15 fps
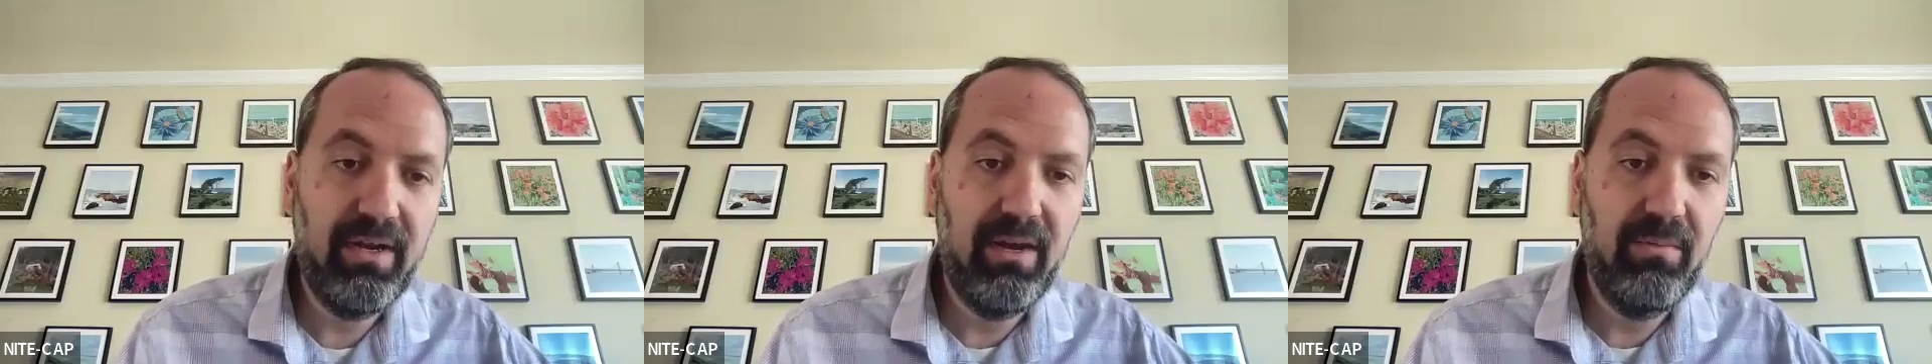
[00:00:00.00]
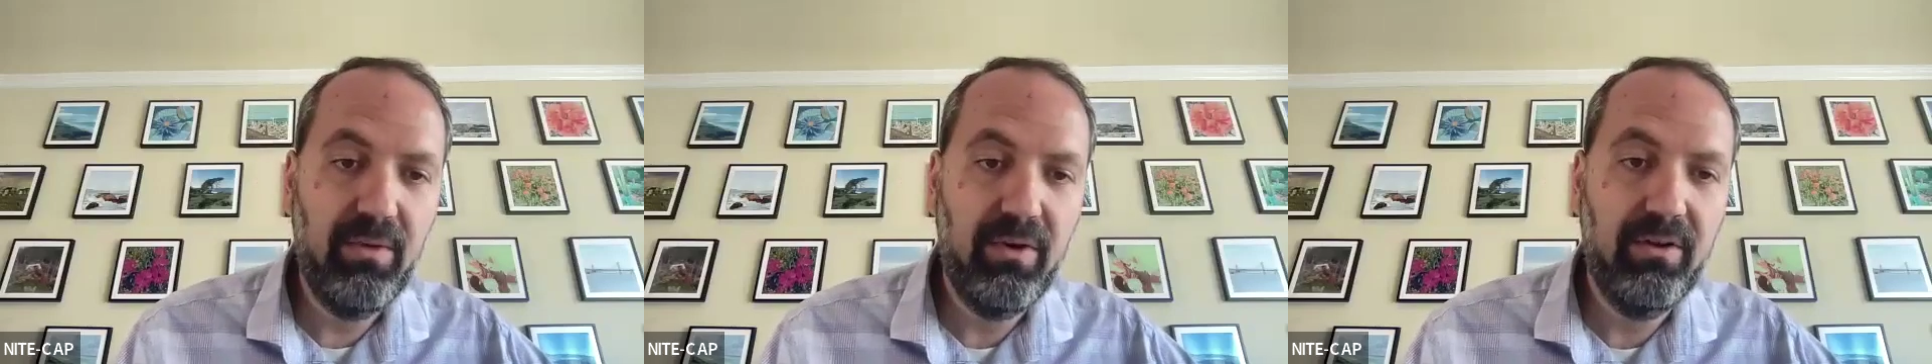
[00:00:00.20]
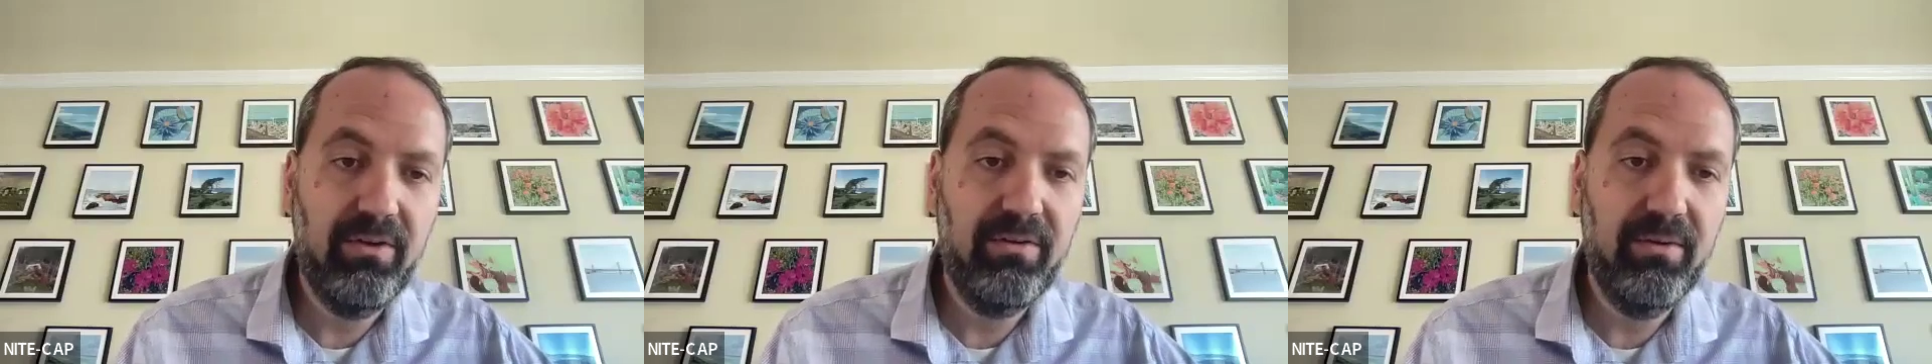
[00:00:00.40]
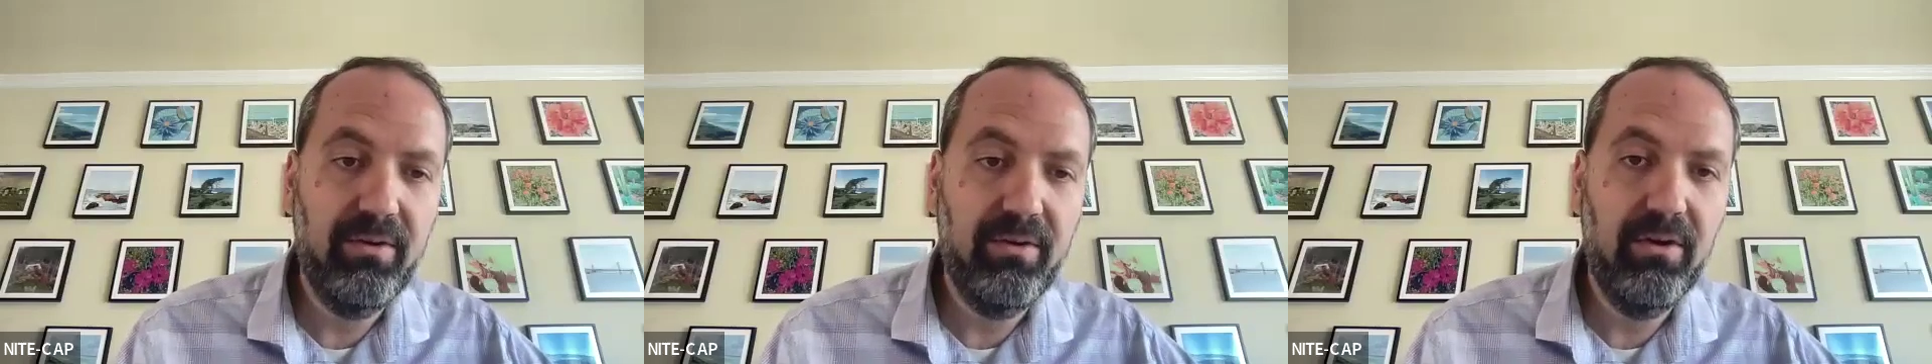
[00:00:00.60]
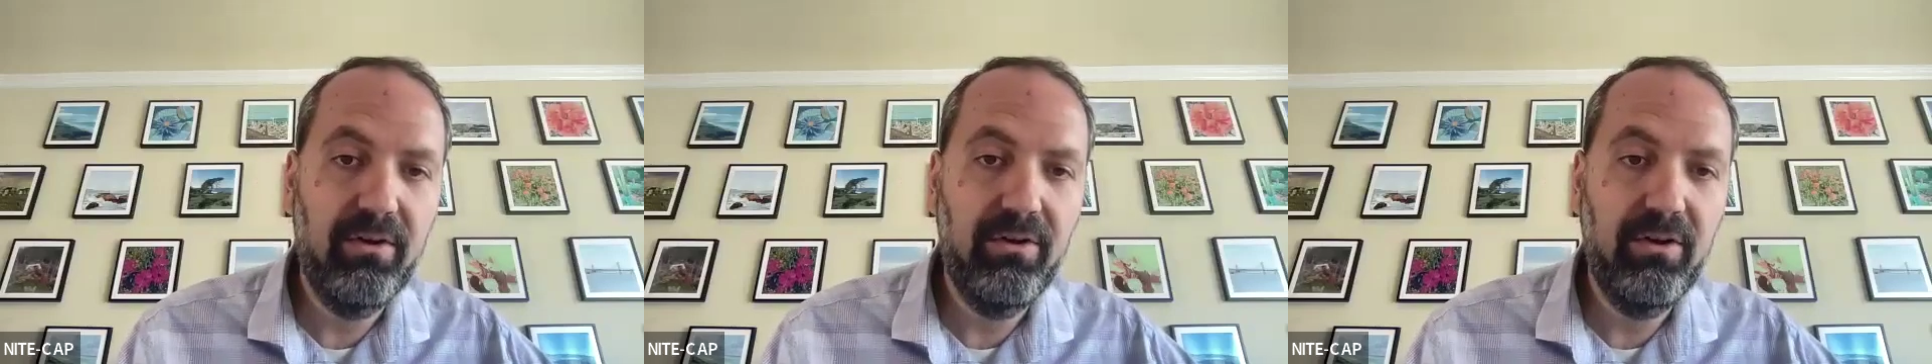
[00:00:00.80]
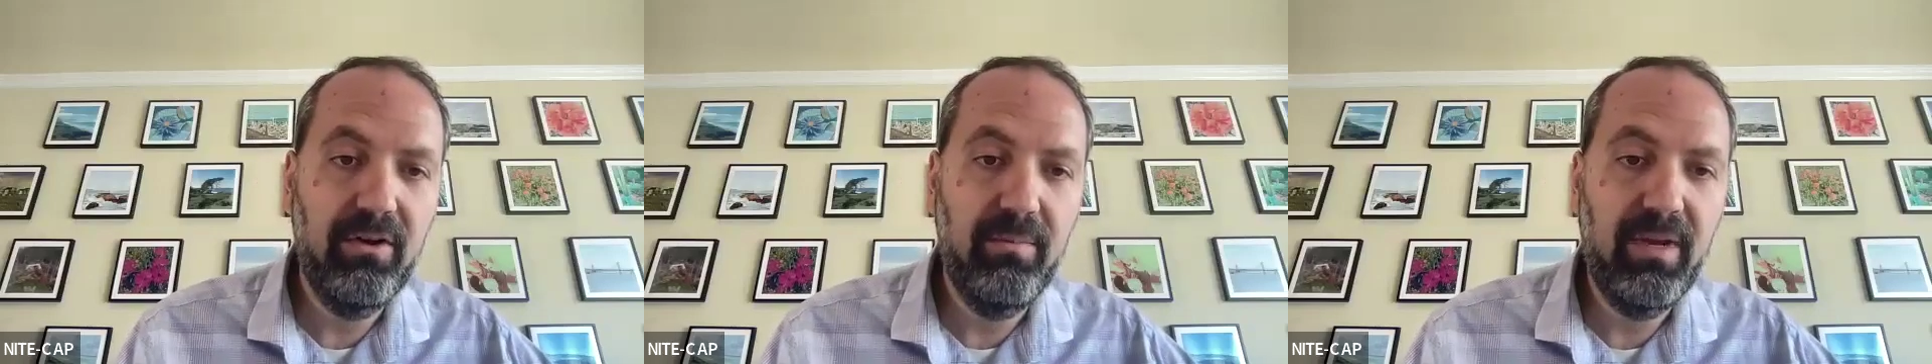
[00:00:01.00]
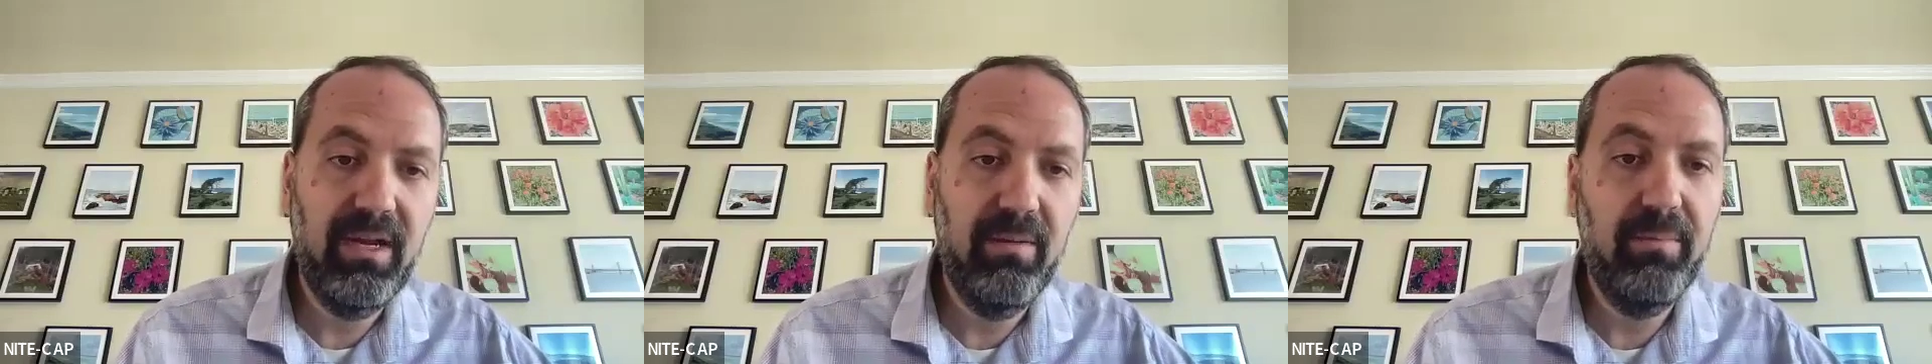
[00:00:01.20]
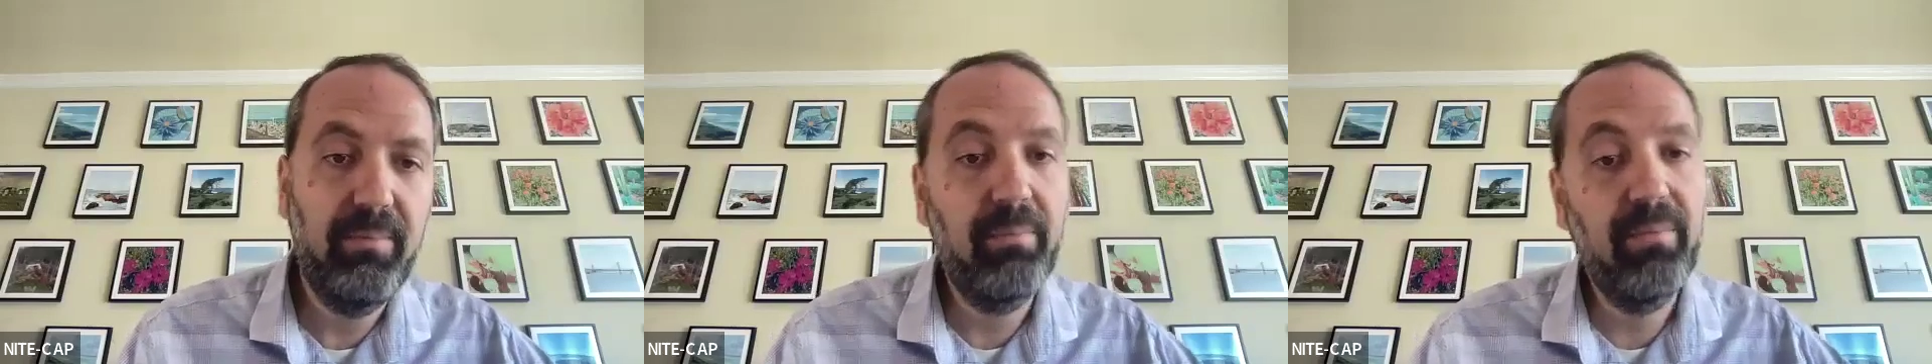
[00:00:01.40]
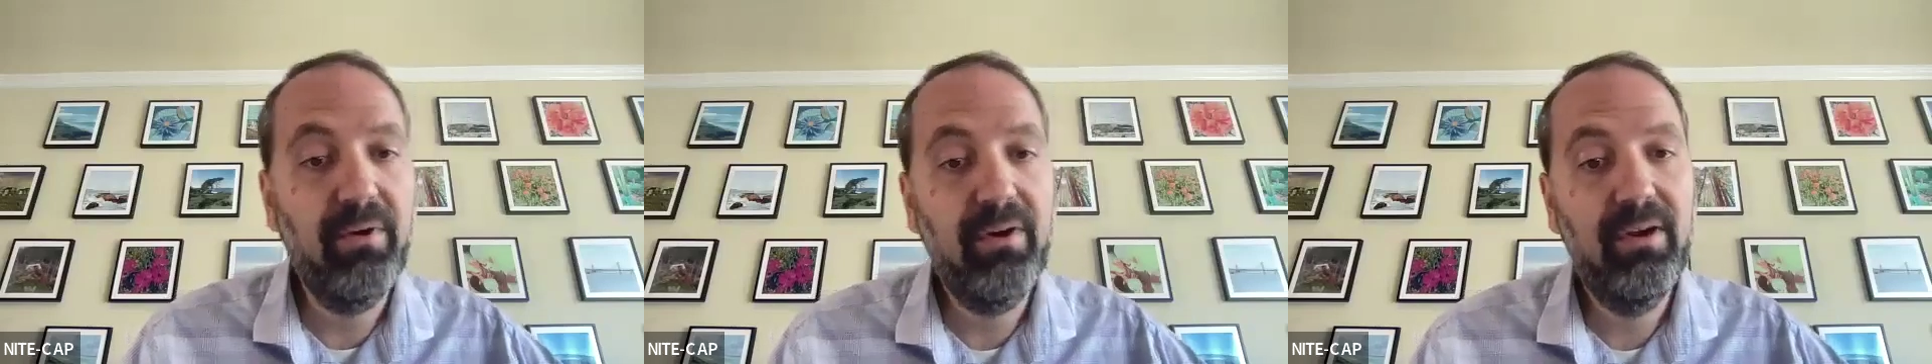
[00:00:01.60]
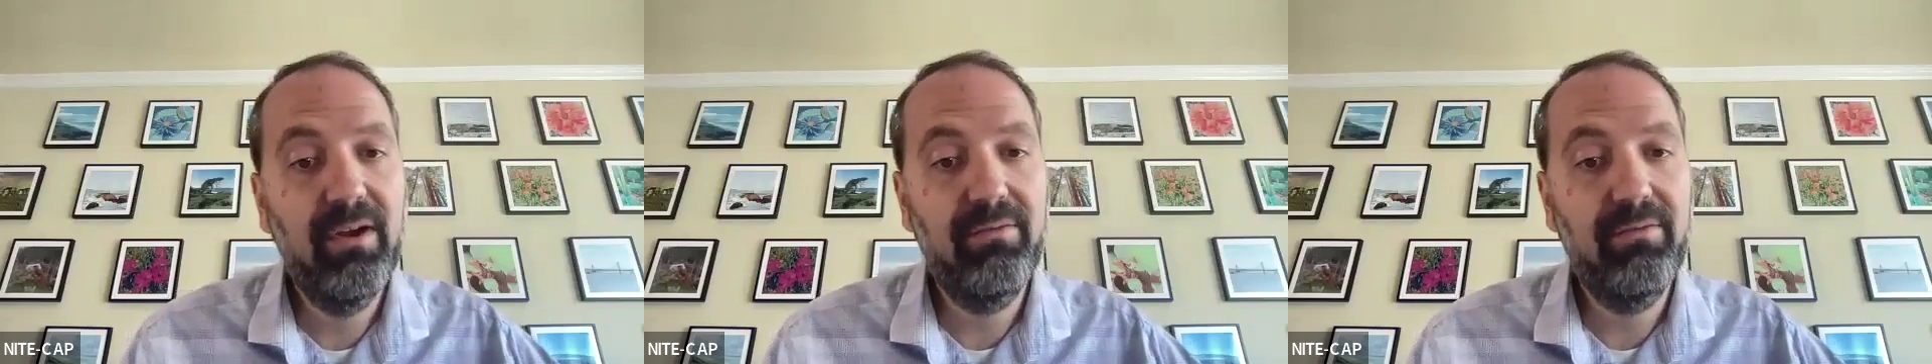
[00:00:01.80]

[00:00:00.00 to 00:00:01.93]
and would also encourage you to become a member